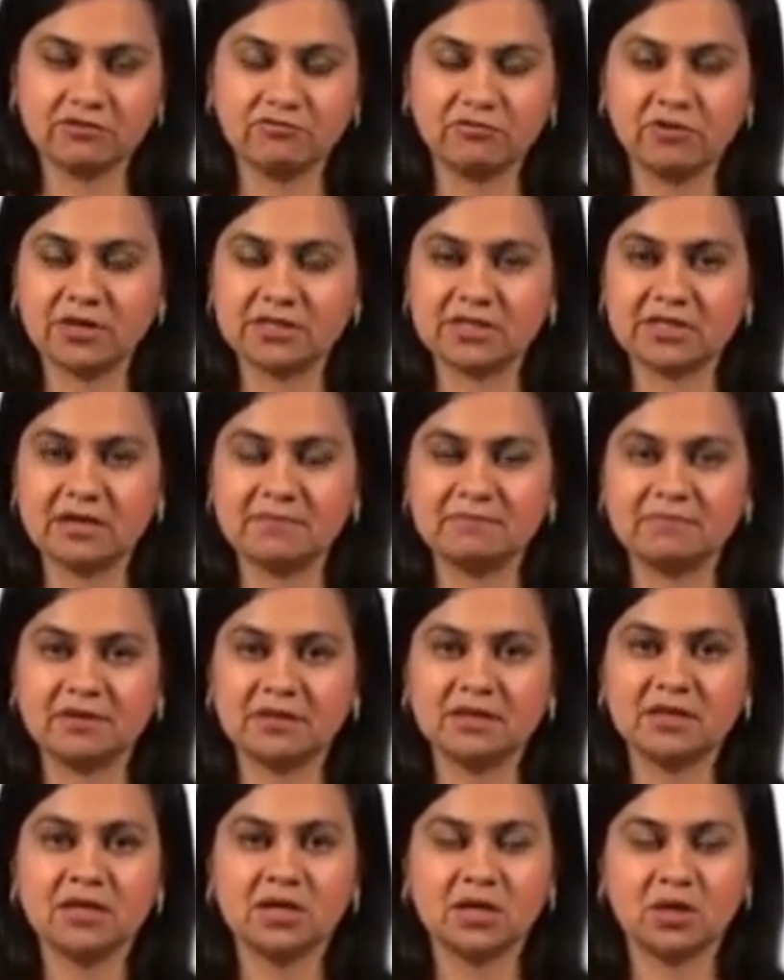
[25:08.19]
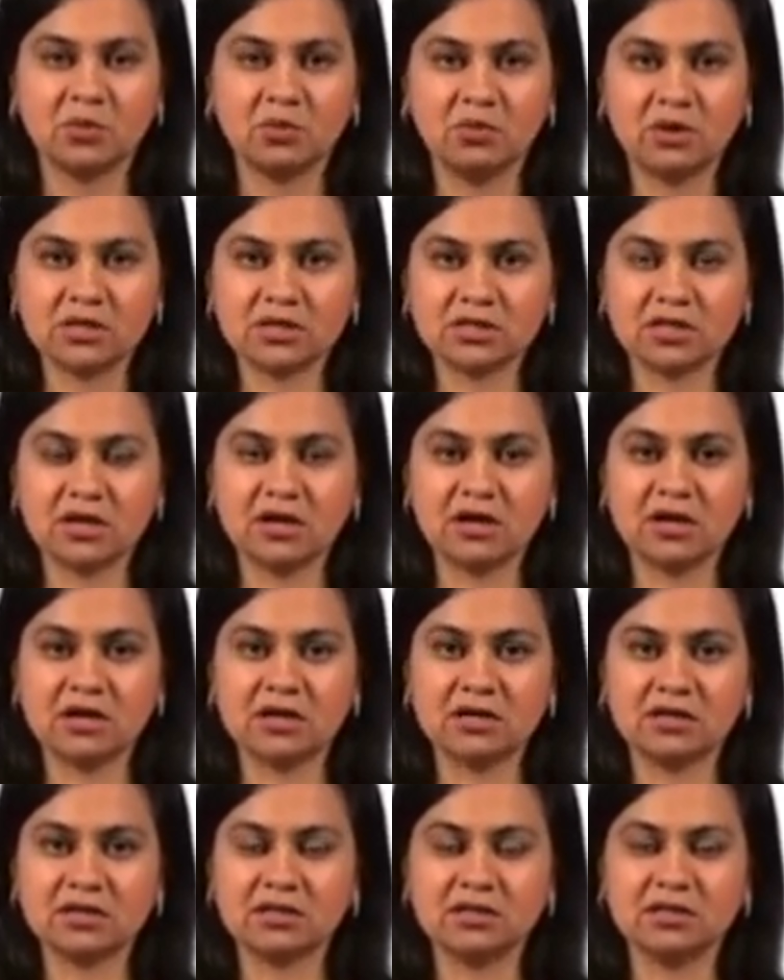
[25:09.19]
For example, what
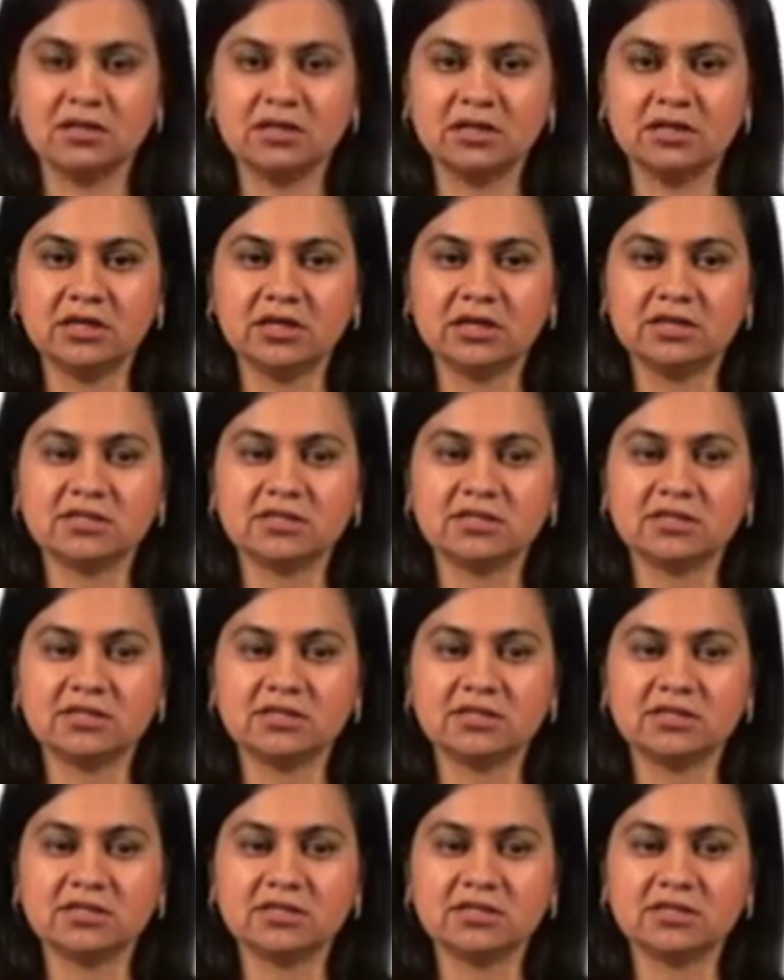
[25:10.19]
are the